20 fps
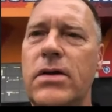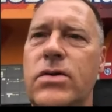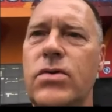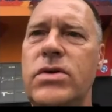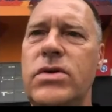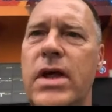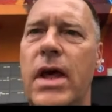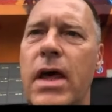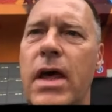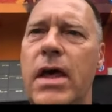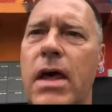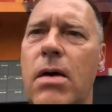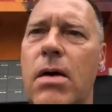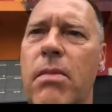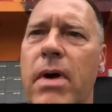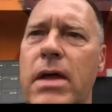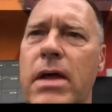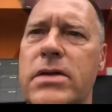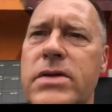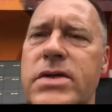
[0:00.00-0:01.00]
today, I
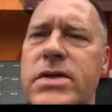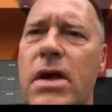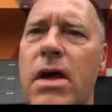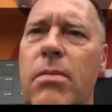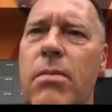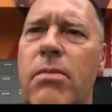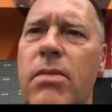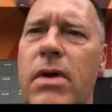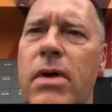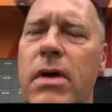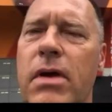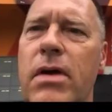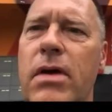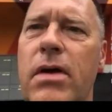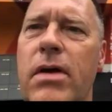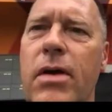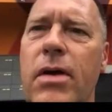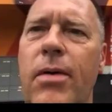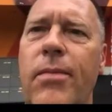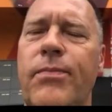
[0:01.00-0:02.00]
made some.
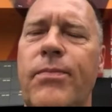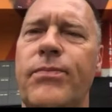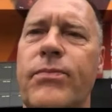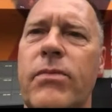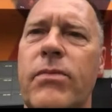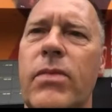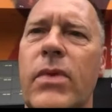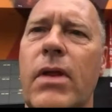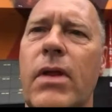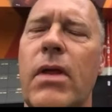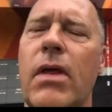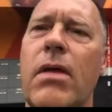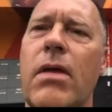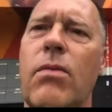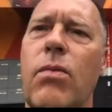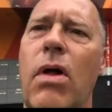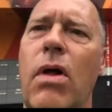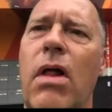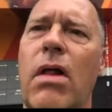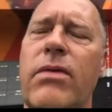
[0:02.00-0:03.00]
Um,
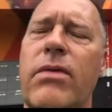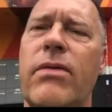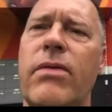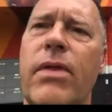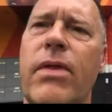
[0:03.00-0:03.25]
well,